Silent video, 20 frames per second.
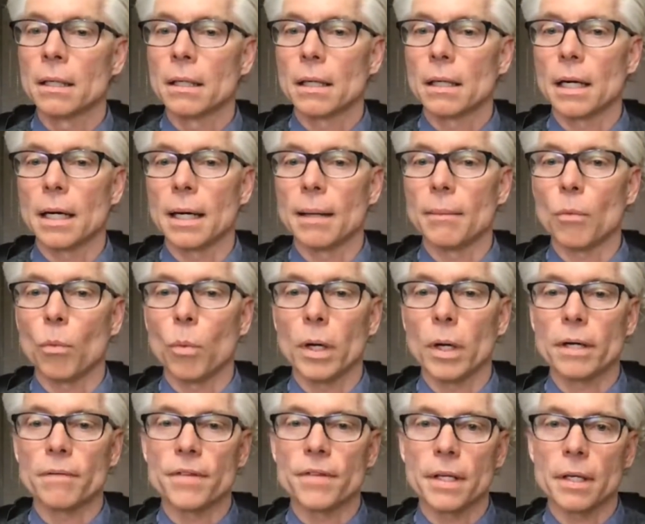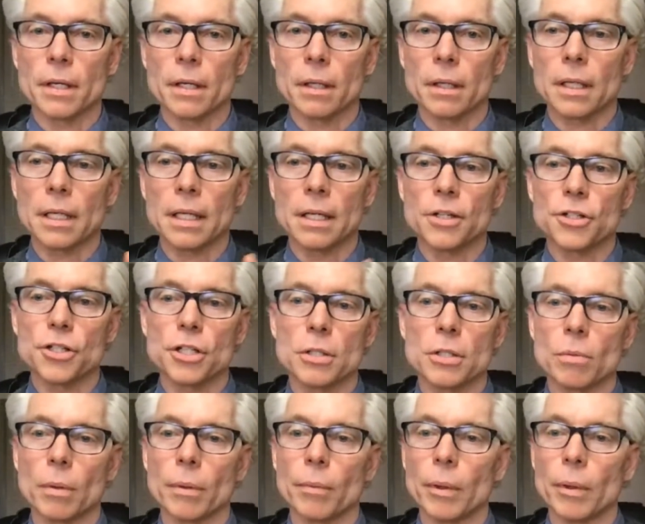One of the
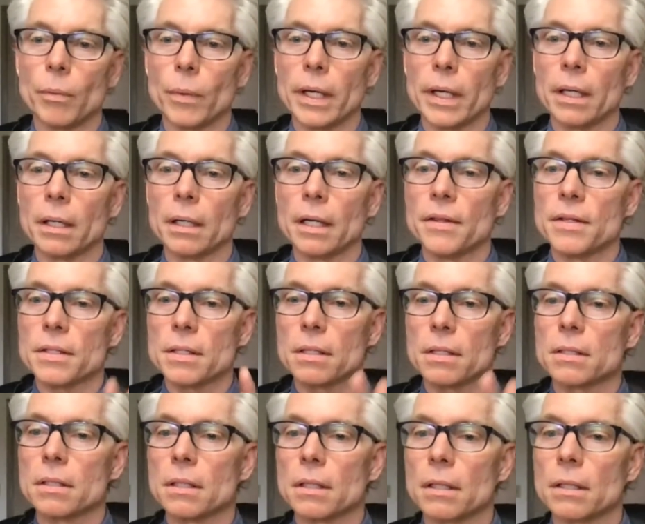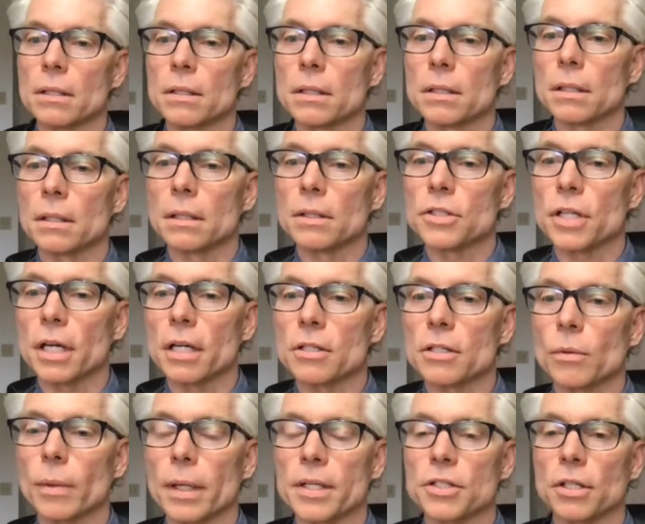conditions when we went, and this is to Jenna's
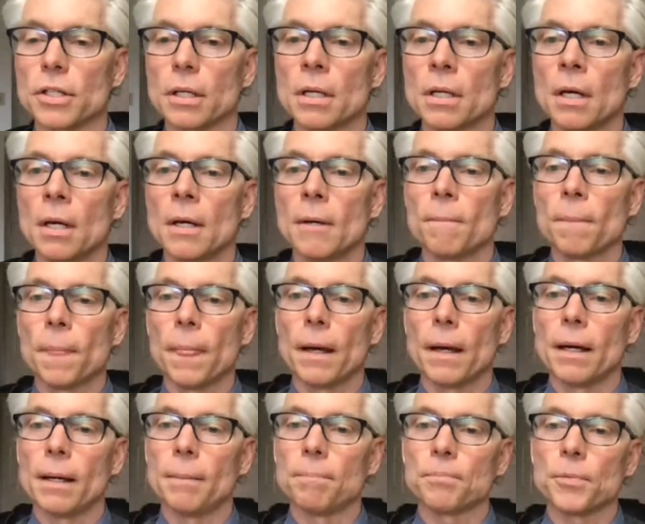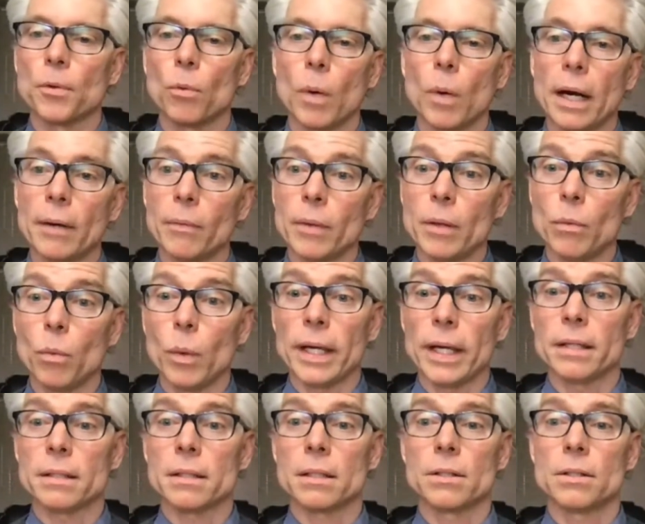question, why we
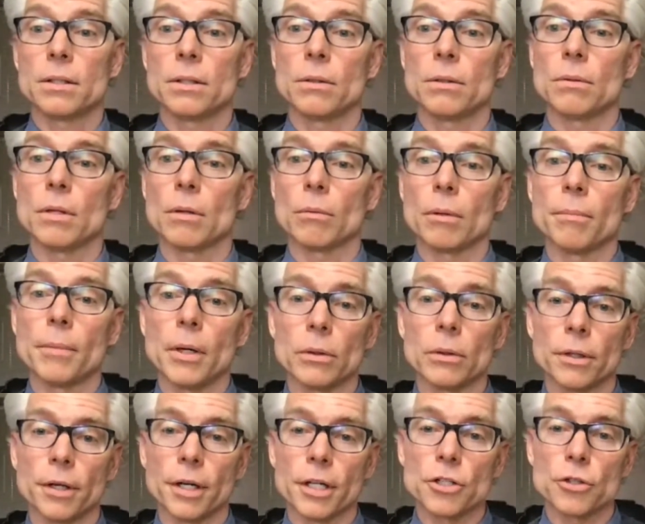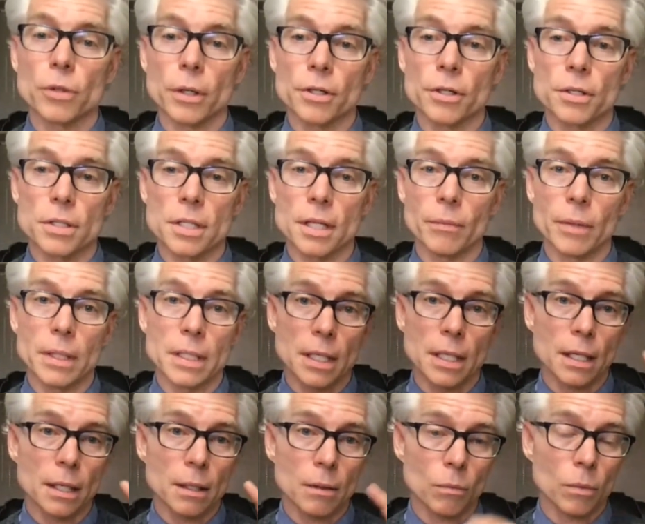went to the remote learning structures that we
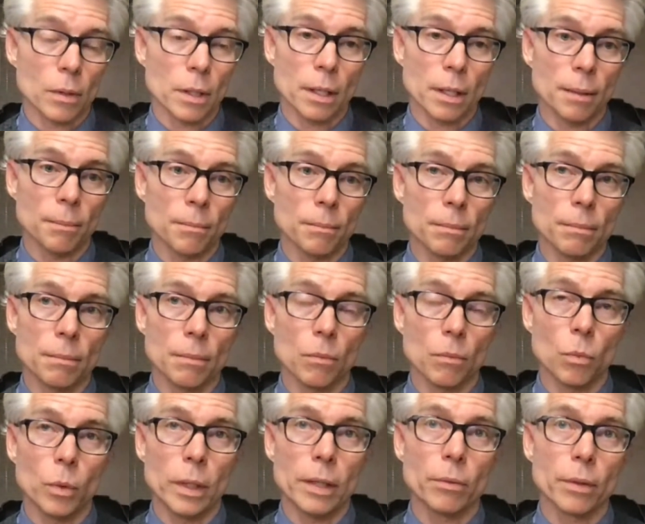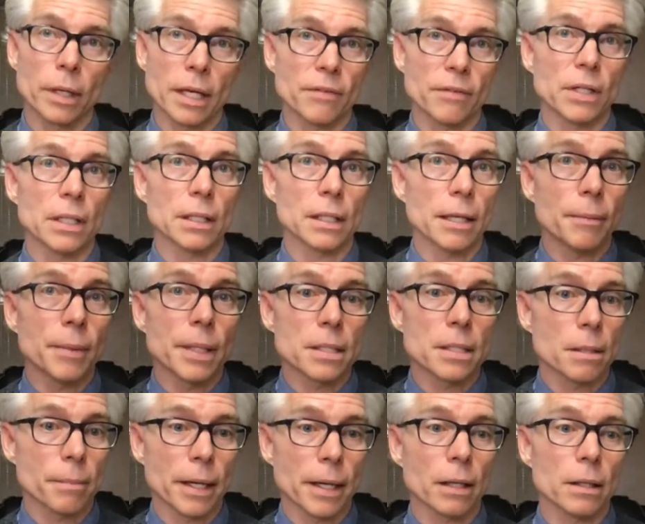did, we were given
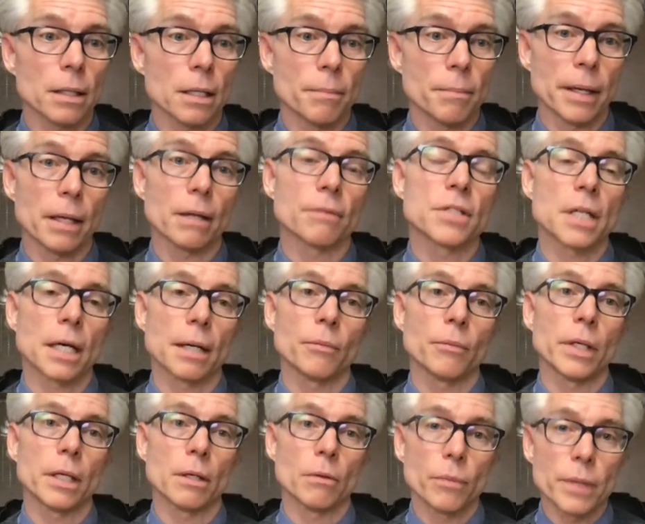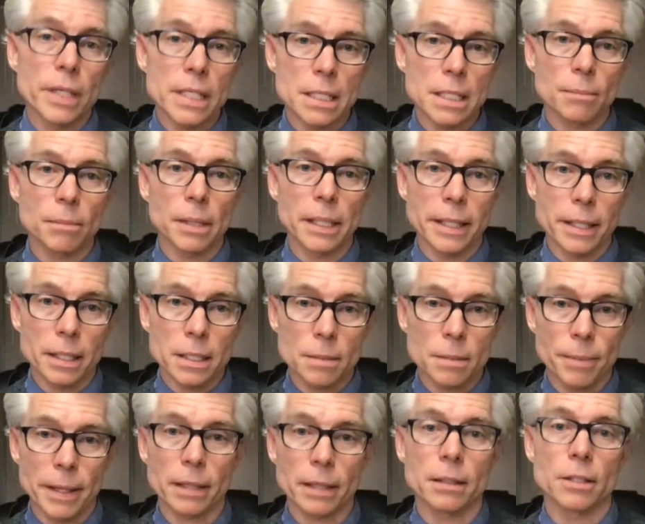limits about the amount of time we could reasonably
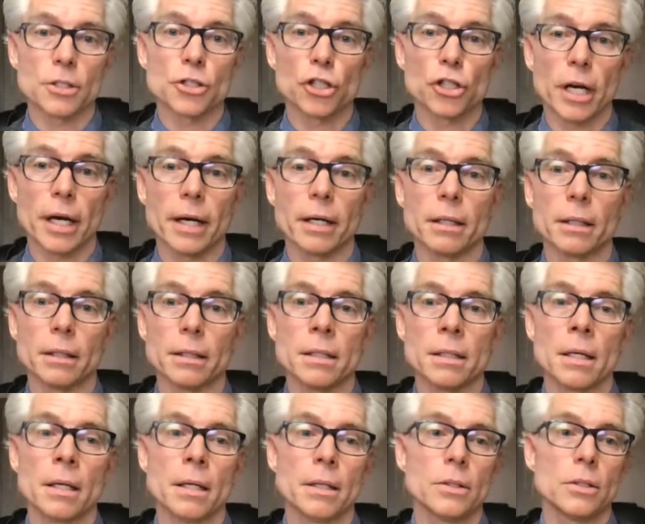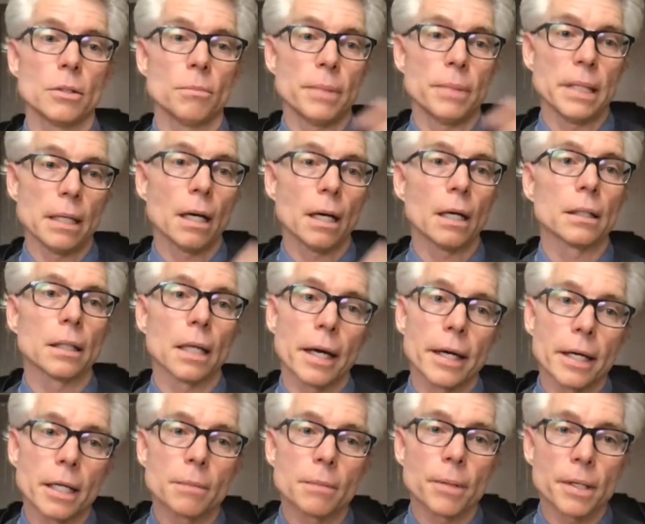expect a child to be
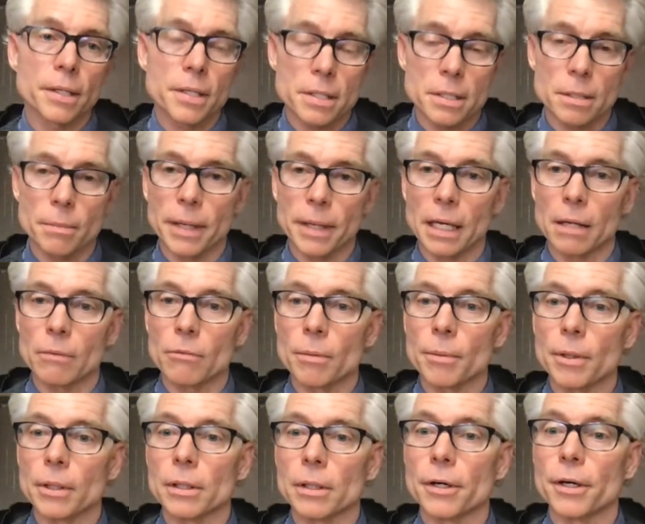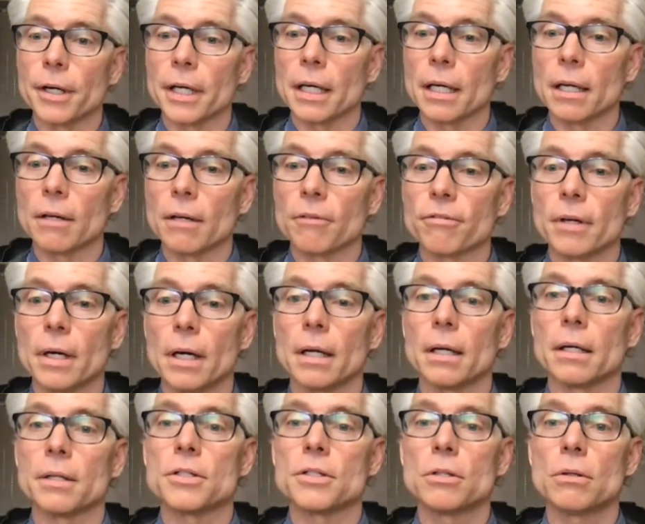online and participate in remote learning. And if
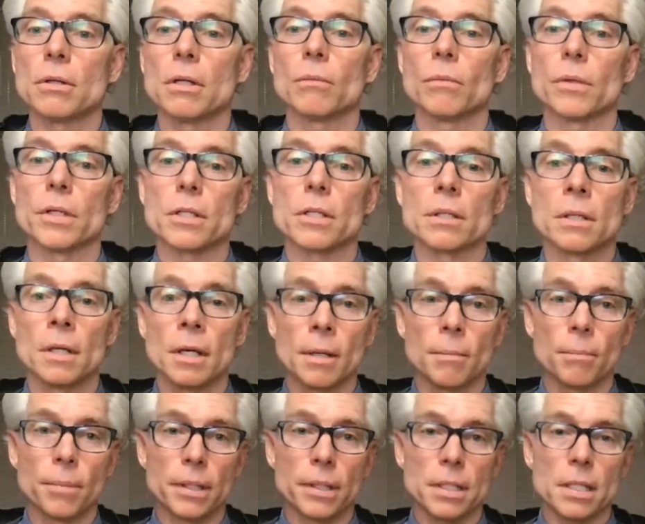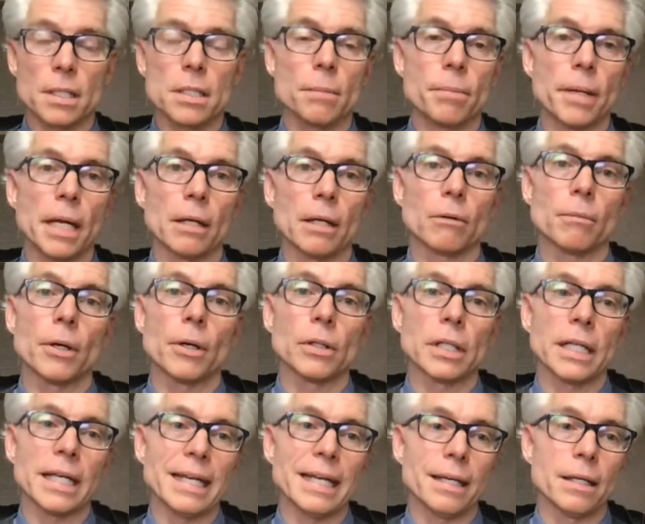a student was participating
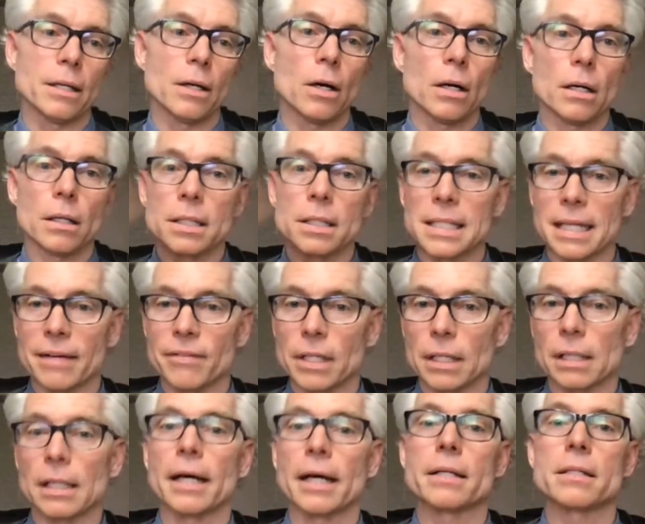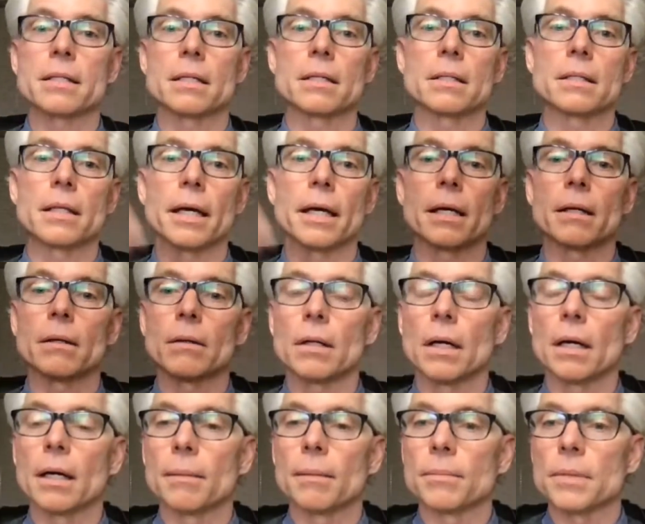remotely in all 7 classes, that
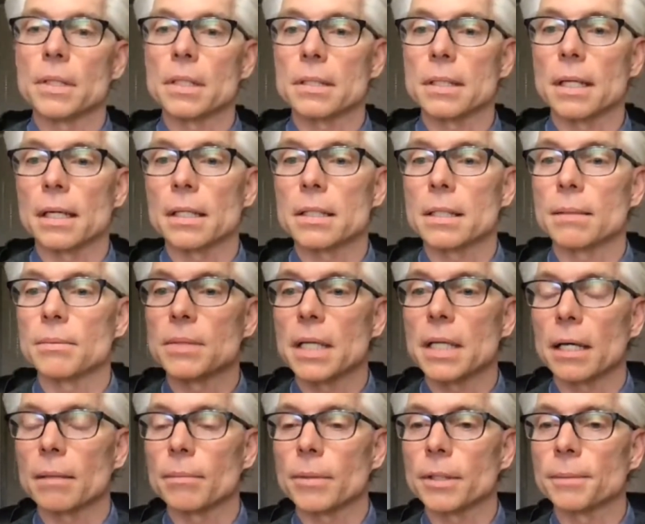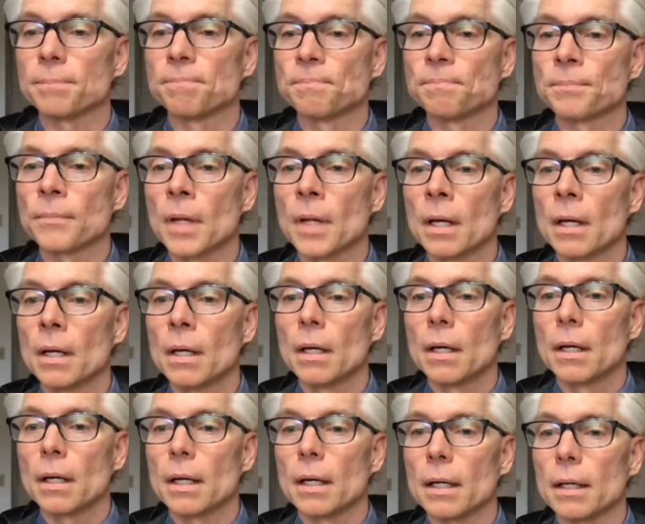does not seem tenable.
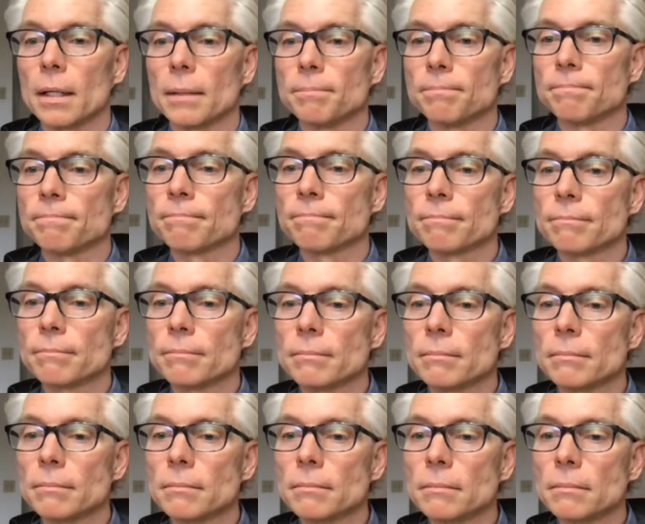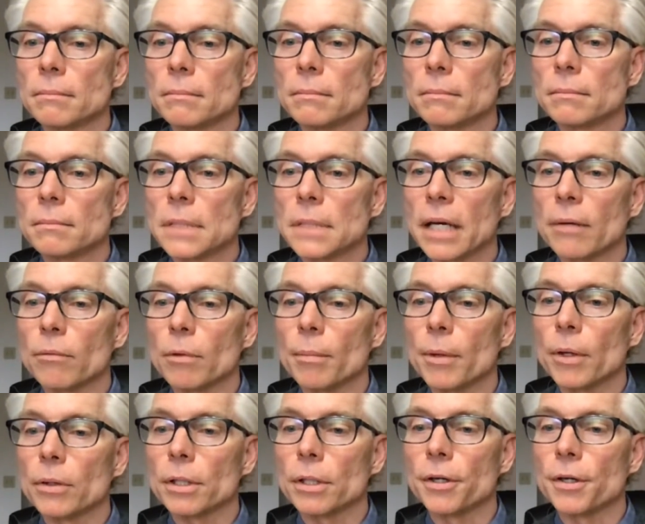Can
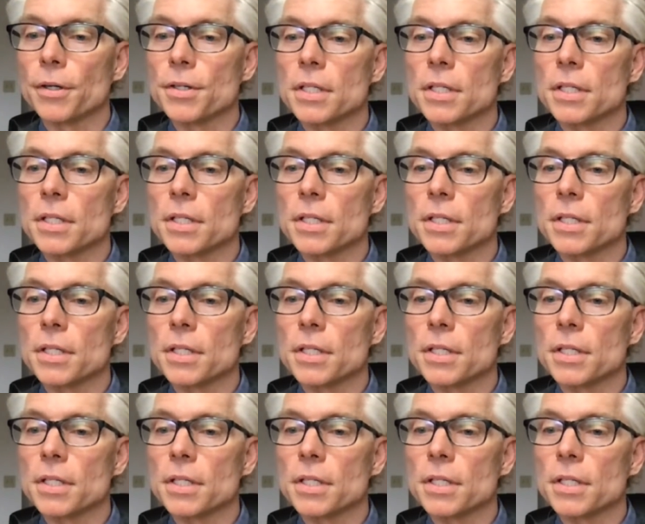remote learners